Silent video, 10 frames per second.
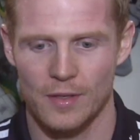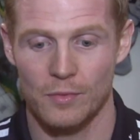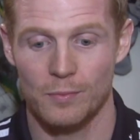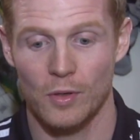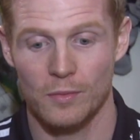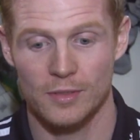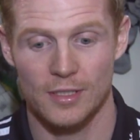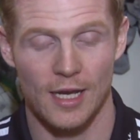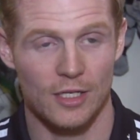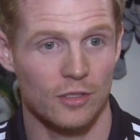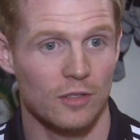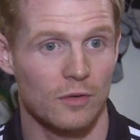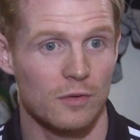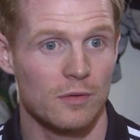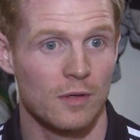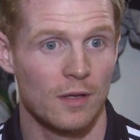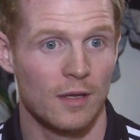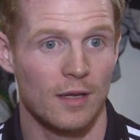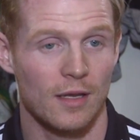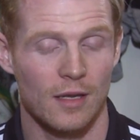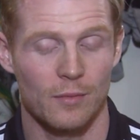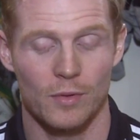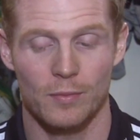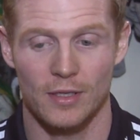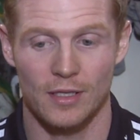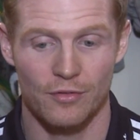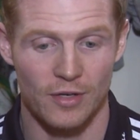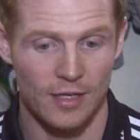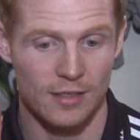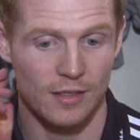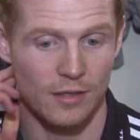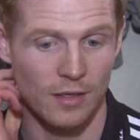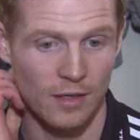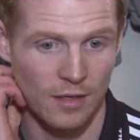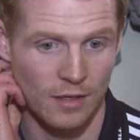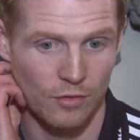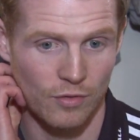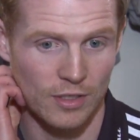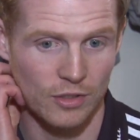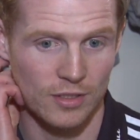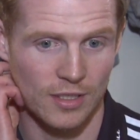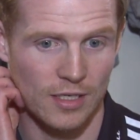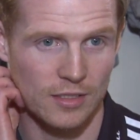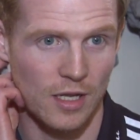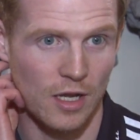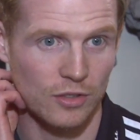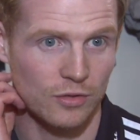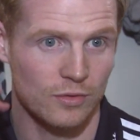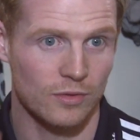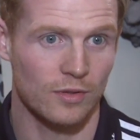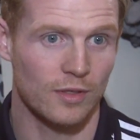would probably say Ashley Cole. We played a friendly, Rangers against Arsenal.